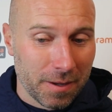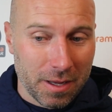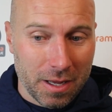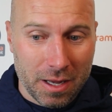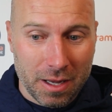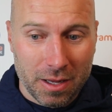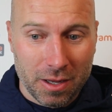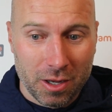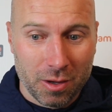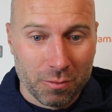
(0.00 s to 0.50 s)

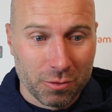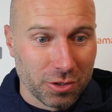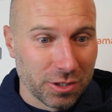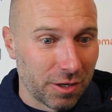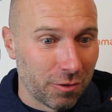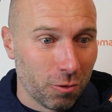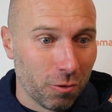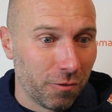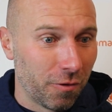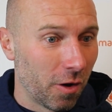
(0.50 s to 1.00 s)
because
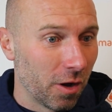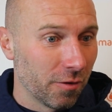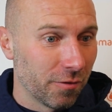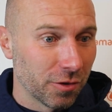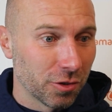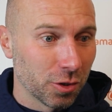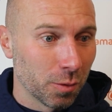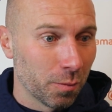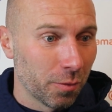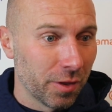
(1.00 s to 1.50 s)
they're all fighting
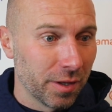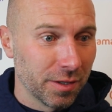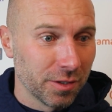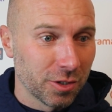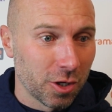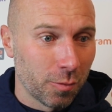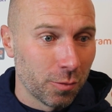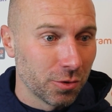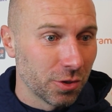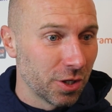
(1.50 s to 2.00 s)
for something.
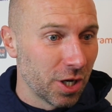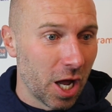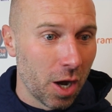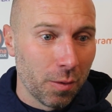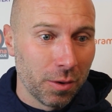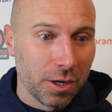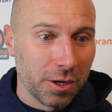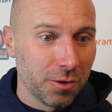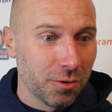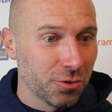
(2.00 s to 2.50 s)
So I'm under
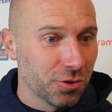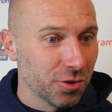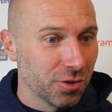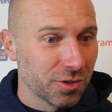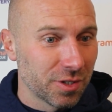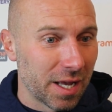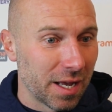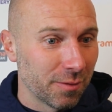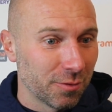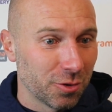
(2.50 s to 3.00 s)
no
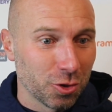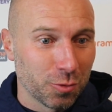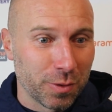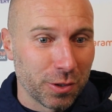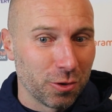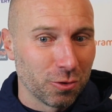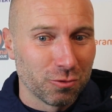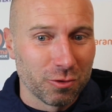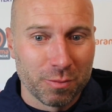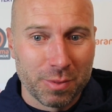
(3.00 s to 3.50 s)
illusions that just
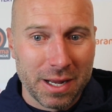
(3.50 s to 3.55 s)
because we